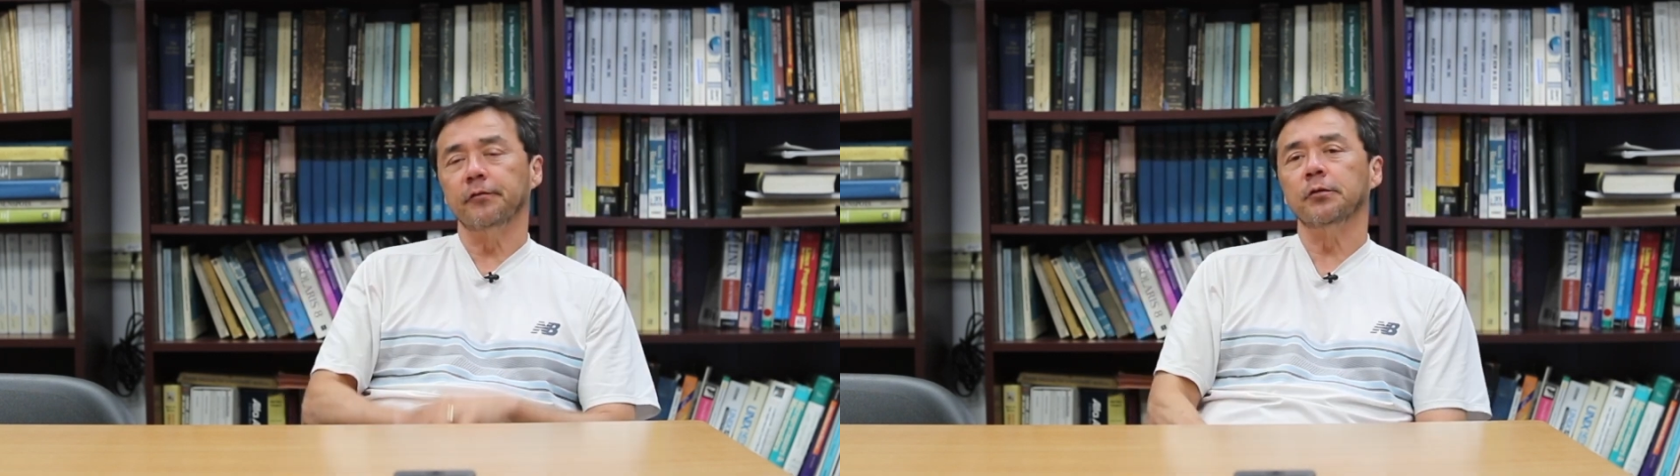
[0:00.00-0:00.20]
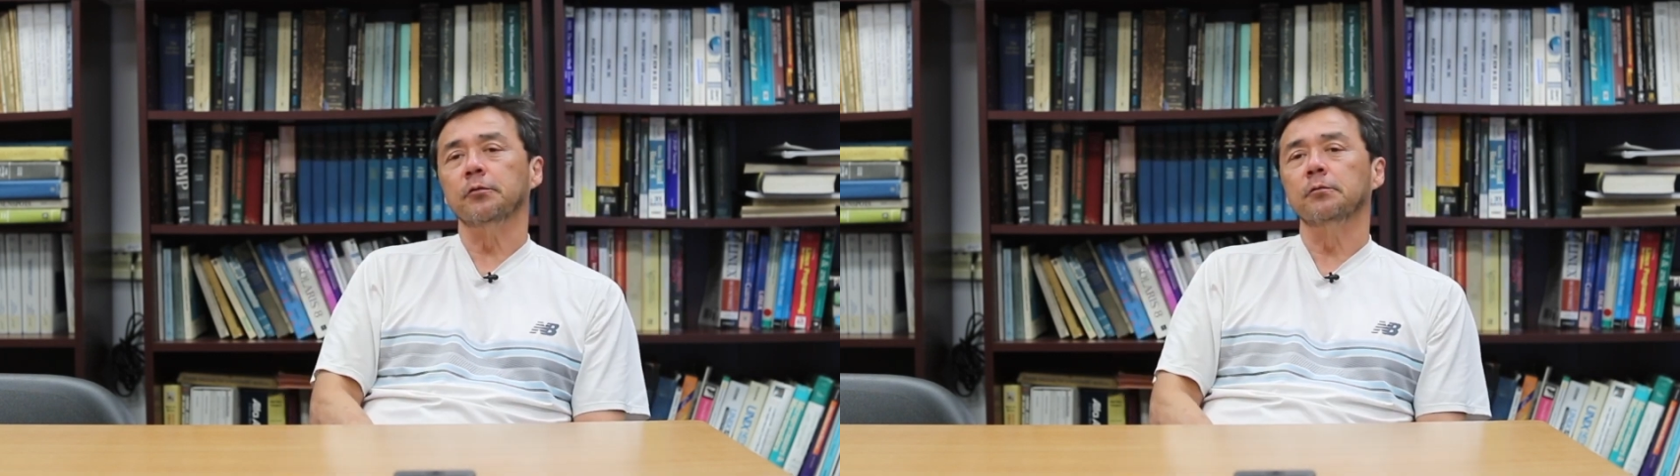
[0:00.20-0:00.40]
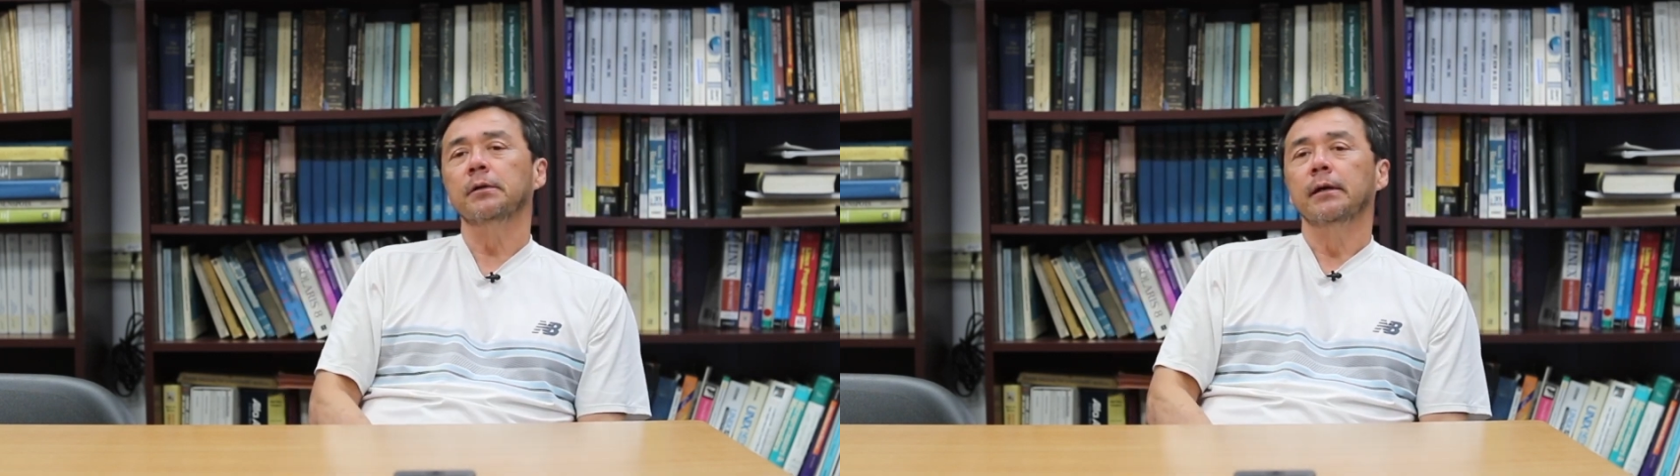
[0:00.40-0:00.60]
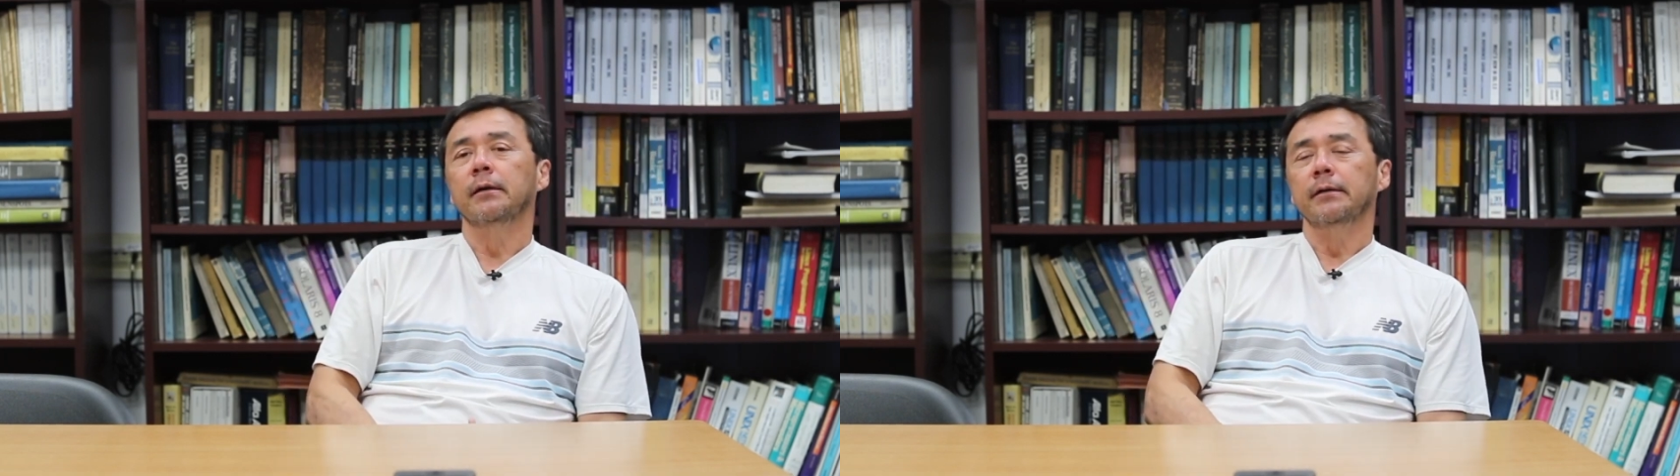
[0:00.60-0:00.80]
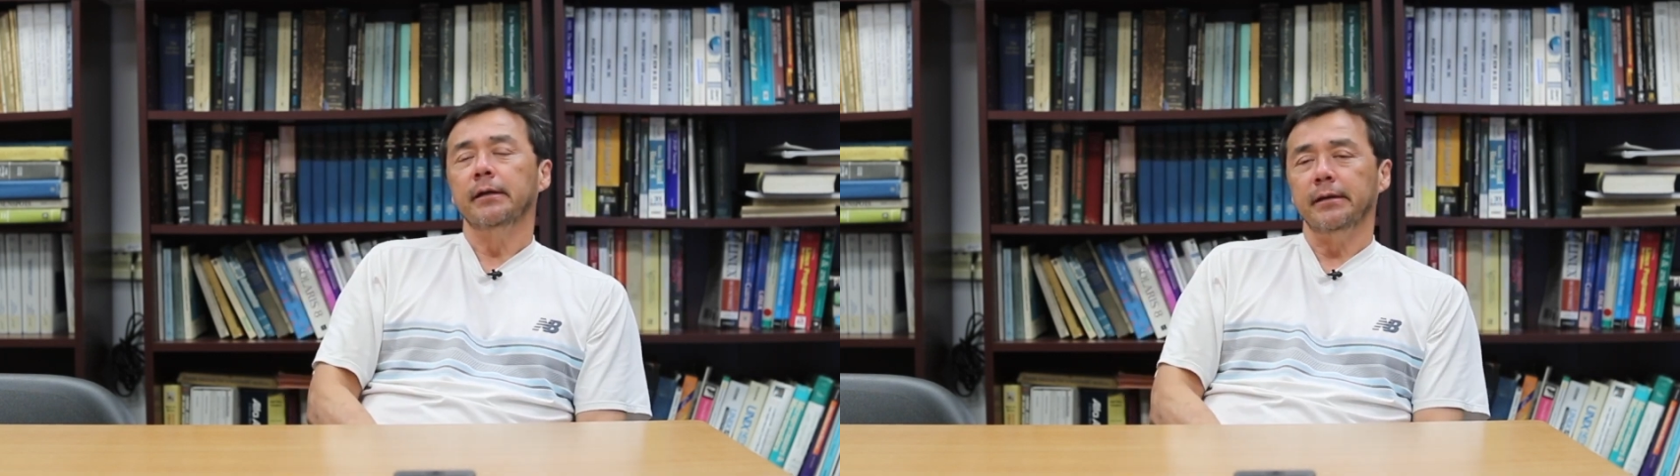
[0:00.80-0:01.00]
view
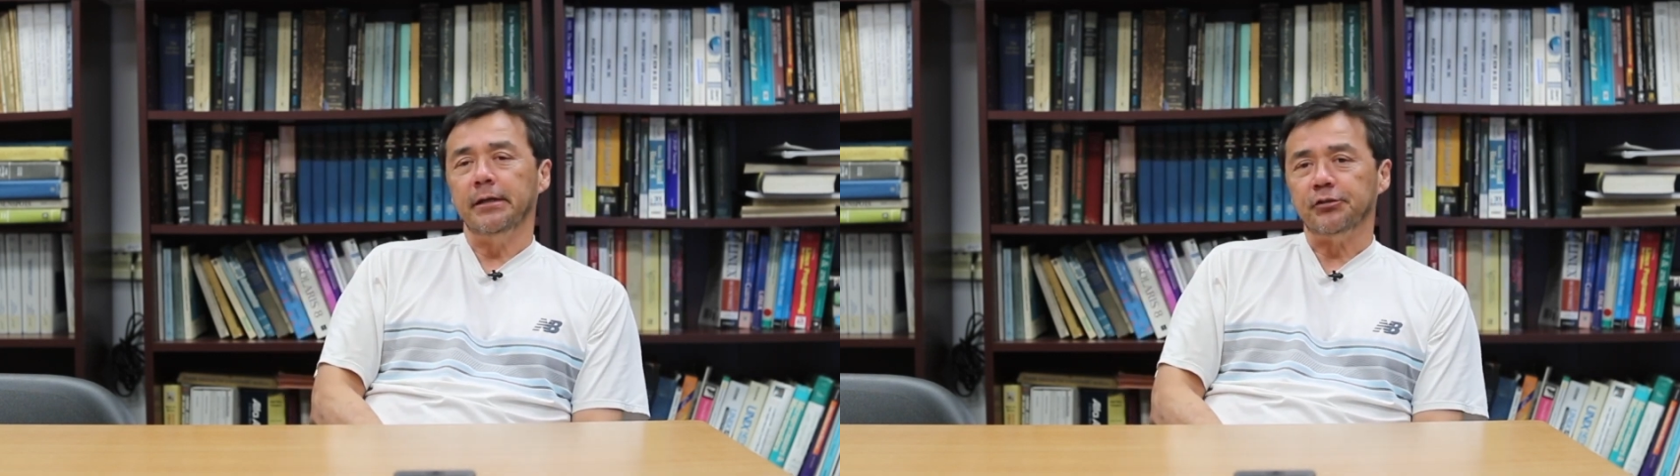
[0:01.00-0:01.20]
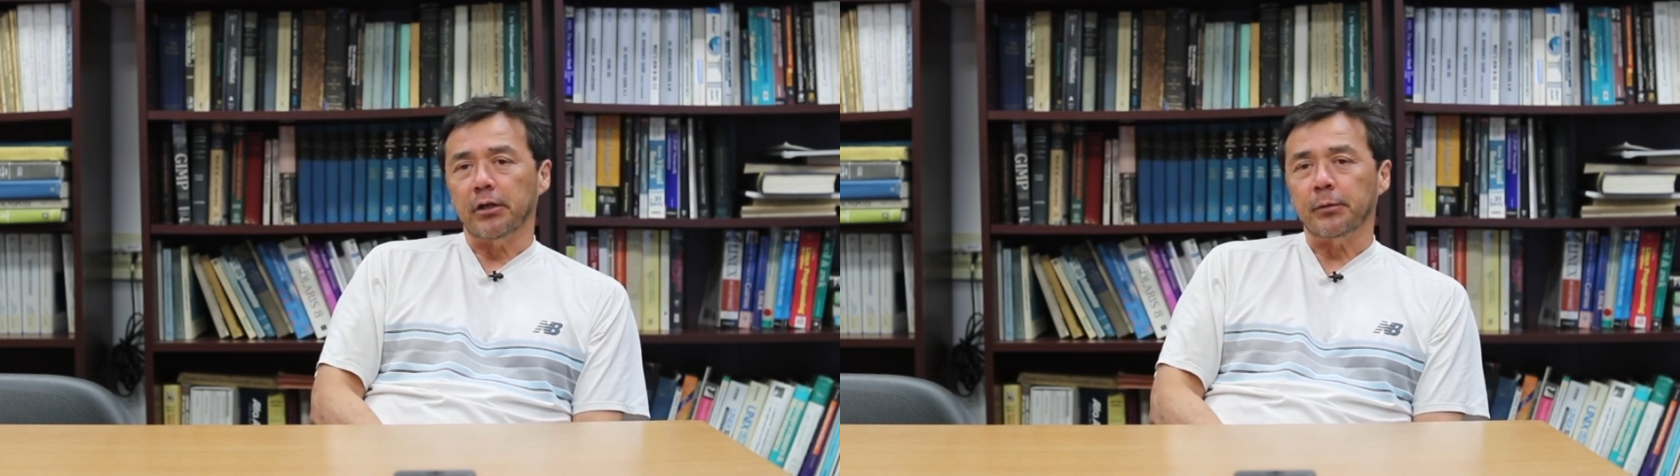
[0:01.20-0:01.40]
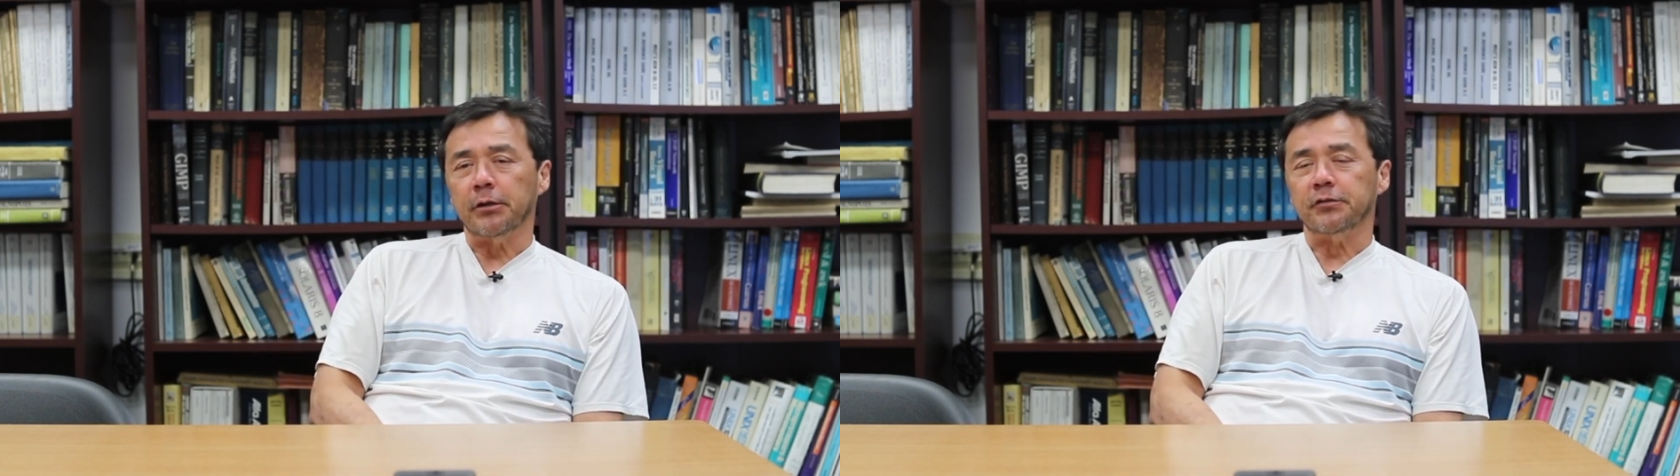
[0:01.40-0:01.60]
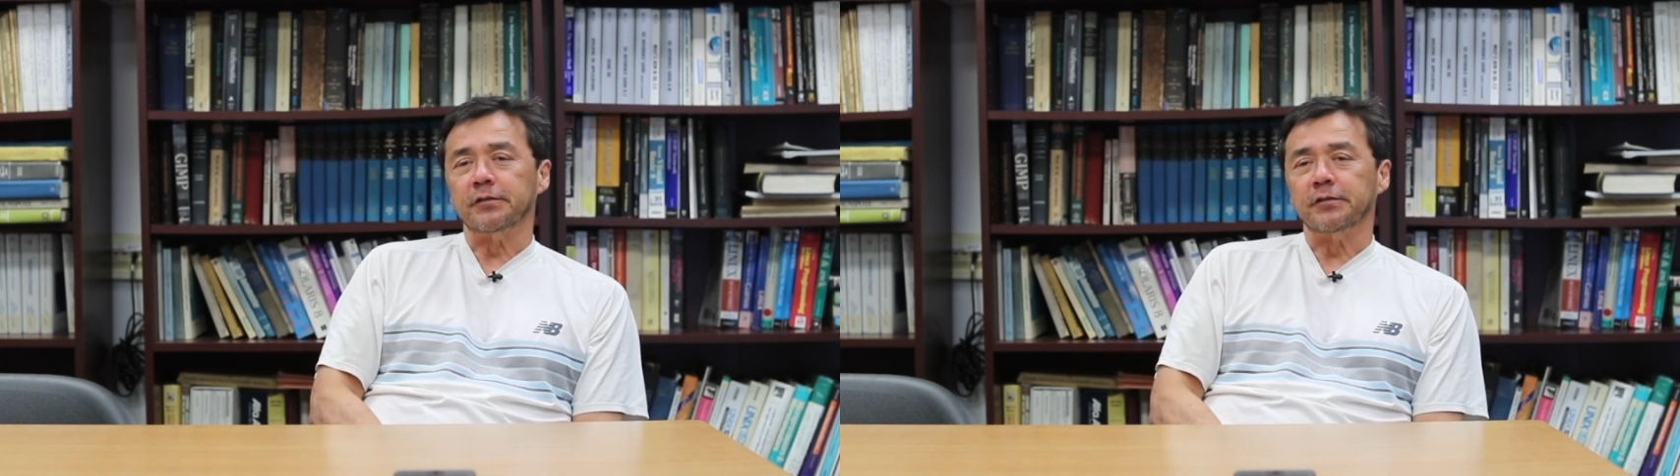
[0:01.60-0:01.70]
in each image.